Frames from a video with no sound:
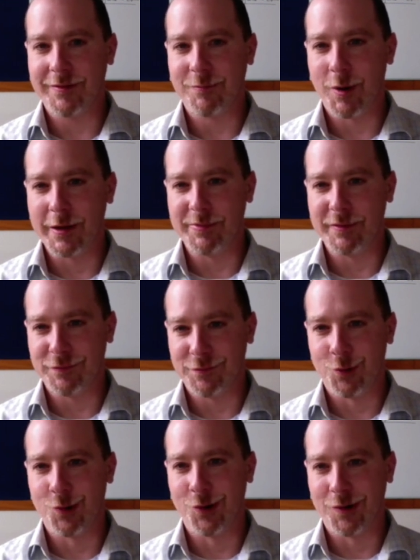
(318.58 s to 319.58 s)
right
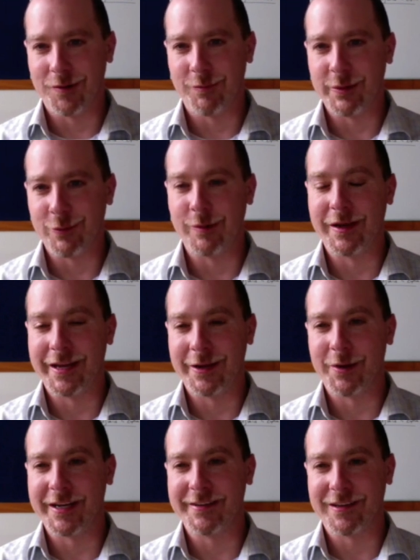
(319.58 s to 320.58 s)
before we were getting
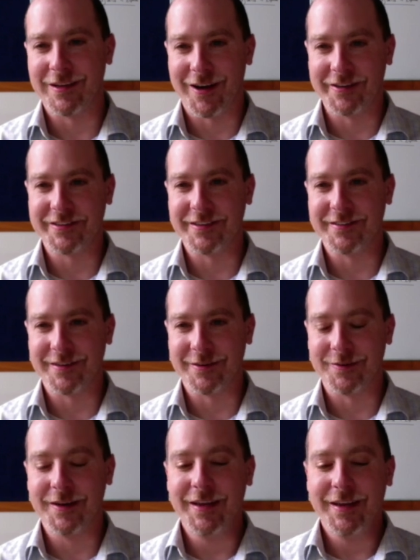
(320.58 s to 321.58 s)
ready to launch it.
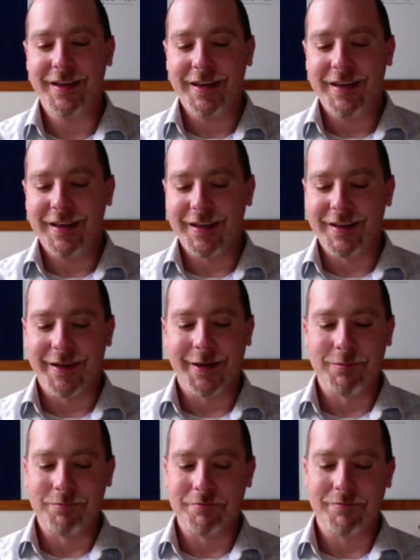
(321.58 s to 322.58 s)
So,
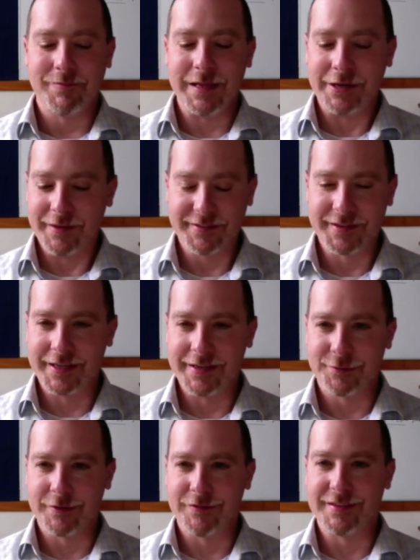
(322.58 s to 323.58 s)
this study
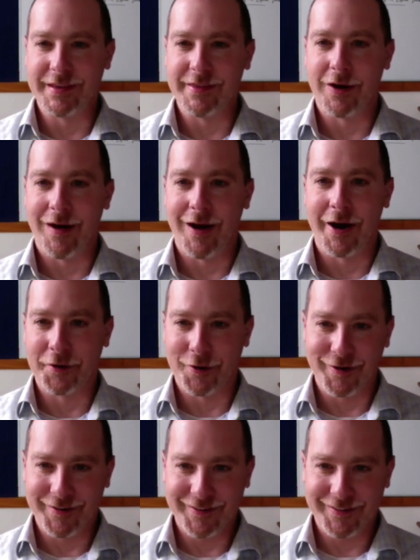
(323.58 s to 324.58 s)
sort of is in their
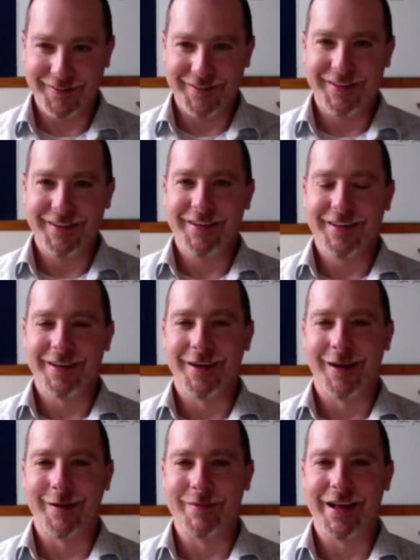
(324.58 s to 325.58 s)
honor.
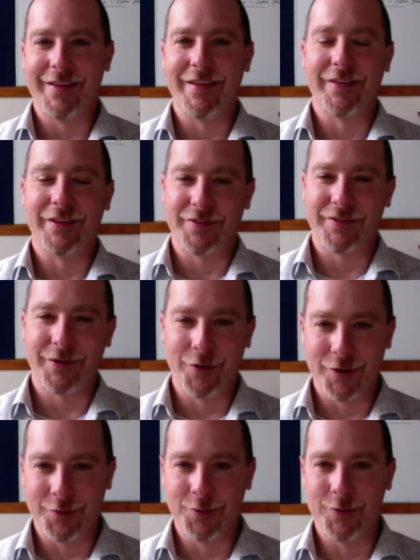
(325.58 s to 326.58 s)
And then the
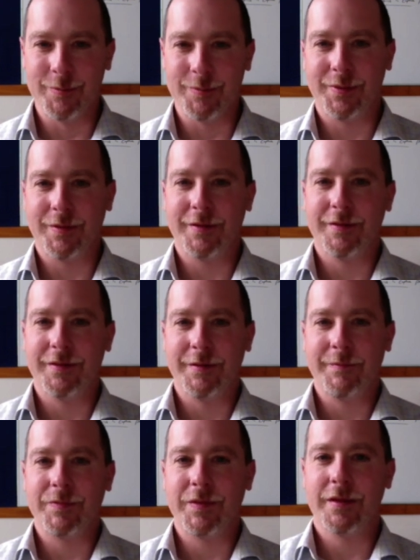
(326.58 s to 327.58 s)
third group
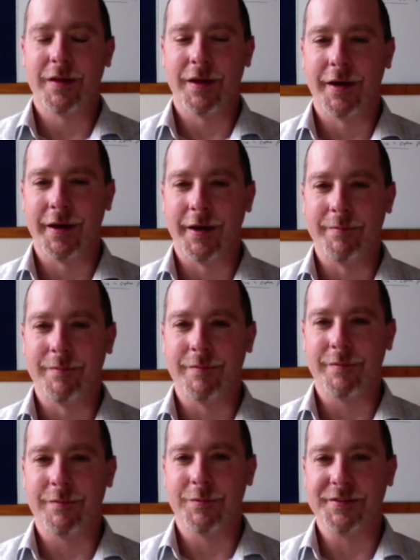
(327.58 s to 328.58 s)

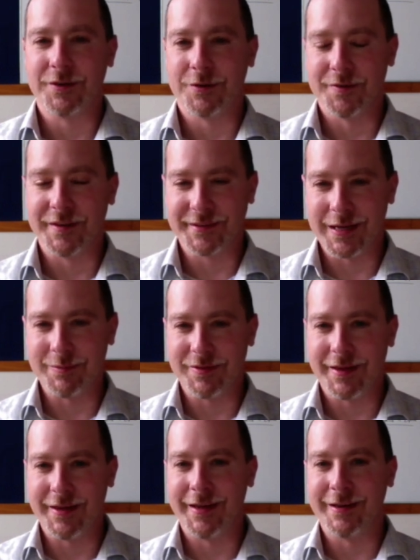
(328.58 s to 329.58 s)
was told the same
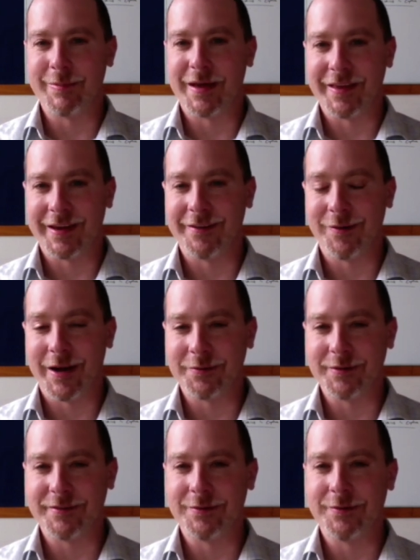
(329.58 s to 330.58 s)
thing about that other
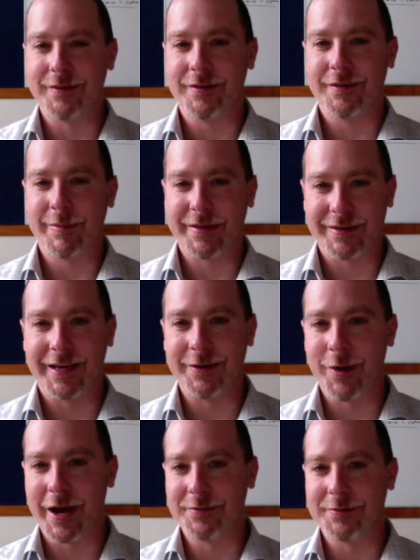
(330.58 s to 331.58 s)
graduate student, about the dead
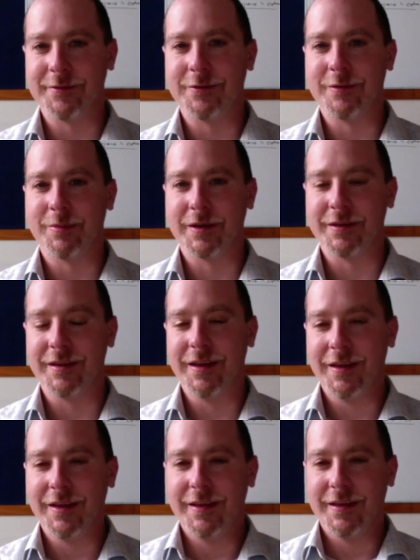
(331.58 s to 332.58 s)
graduate student, but
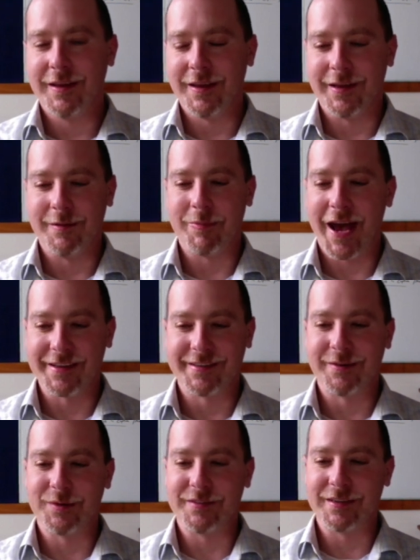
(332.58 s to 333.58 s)
in
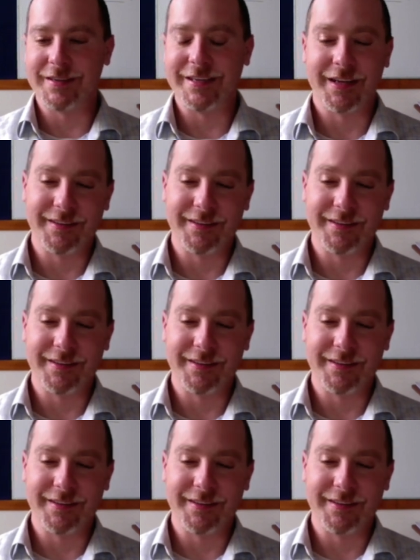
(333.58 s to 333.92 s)
passing was said,